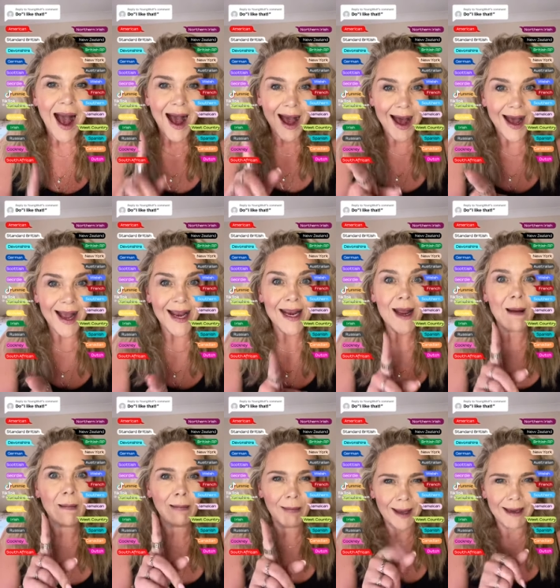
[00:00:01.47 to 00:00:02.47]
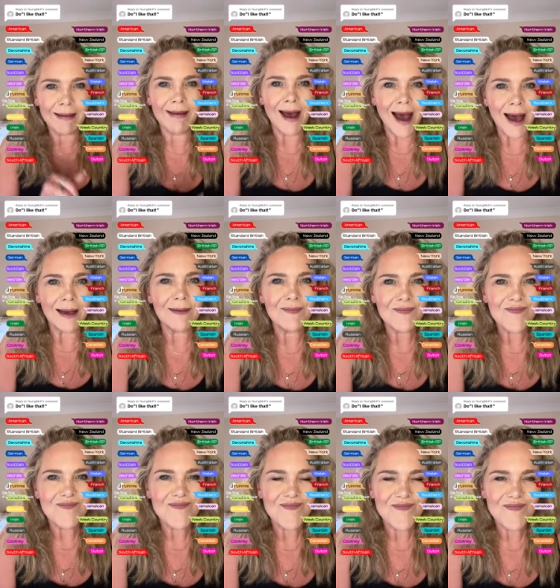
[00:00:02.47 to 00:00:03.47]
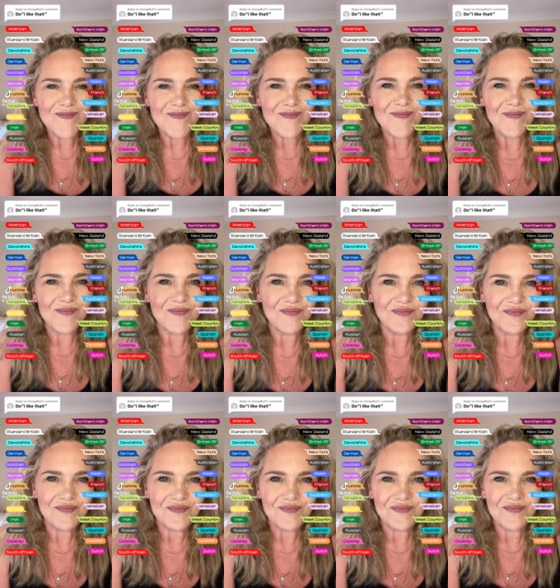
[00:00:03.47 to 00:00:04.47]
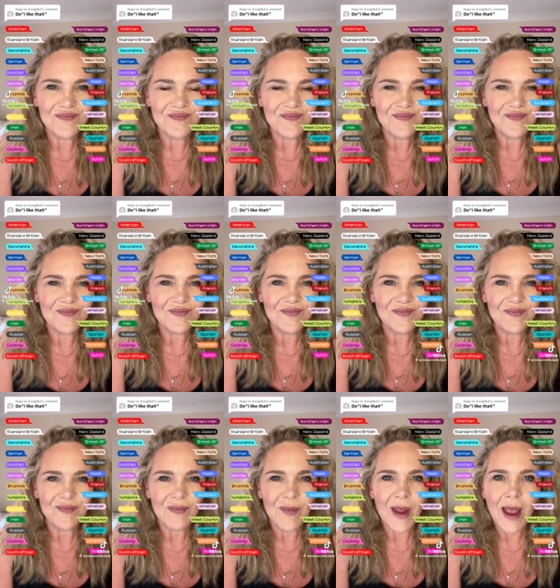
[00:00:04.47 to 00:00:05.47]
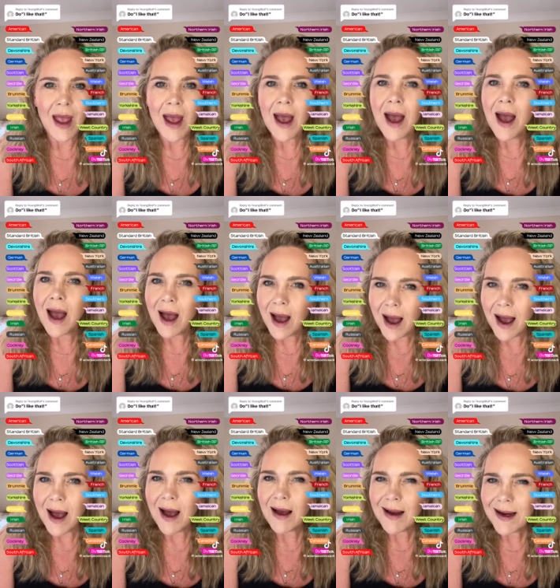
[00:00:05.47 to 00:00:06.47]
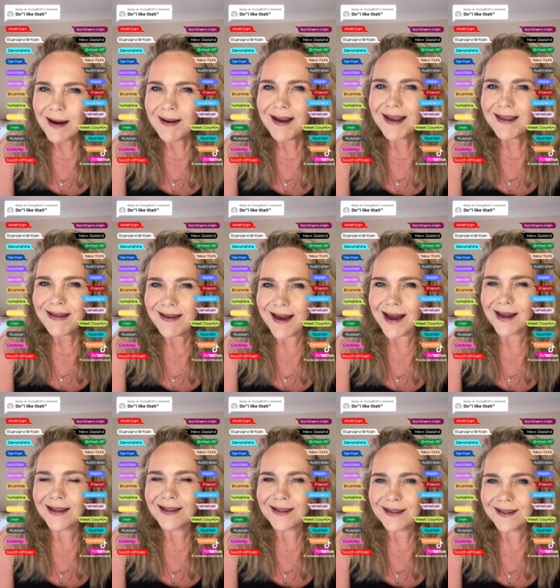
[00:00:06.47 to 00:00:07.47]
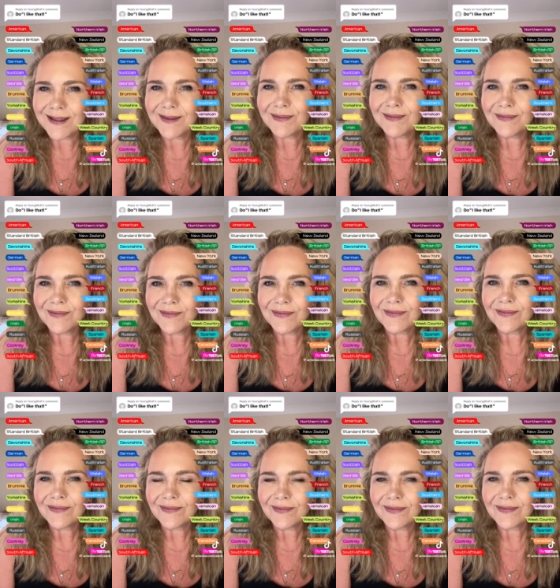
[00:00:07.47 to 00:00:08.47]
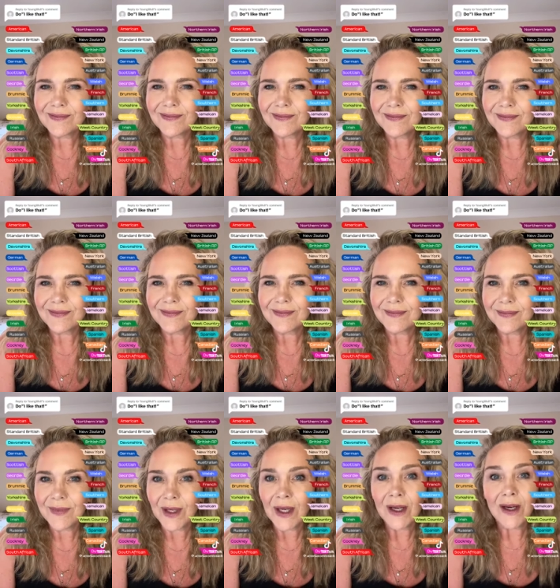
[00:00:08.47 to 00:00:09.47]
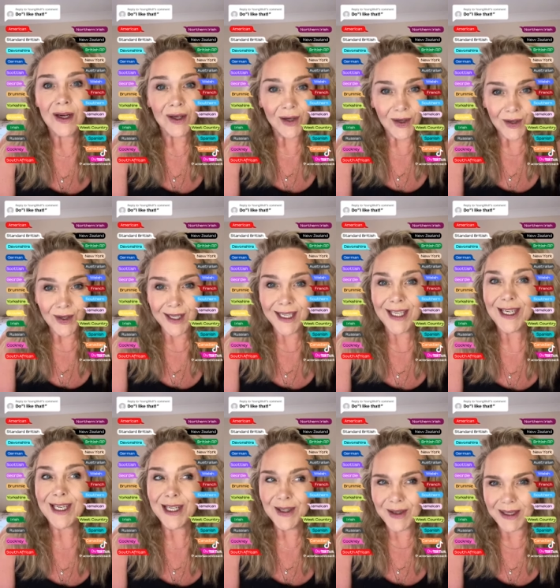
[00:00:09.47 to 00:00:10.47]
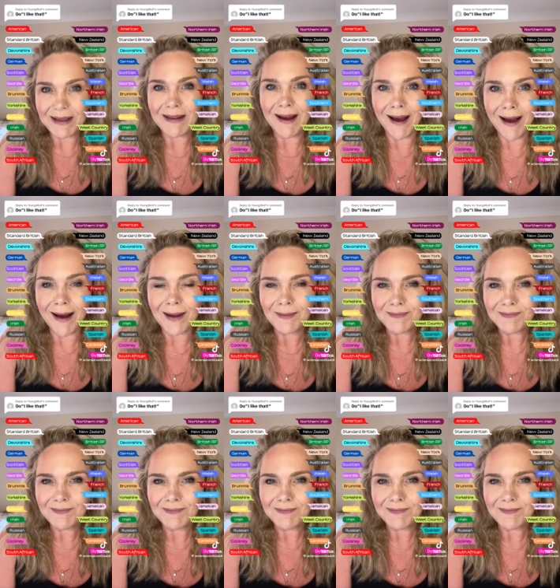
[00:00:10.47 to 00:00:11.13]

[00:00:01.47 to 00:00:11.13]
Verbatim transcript: I like that. Standard British. I like that. Devonshire. I like that.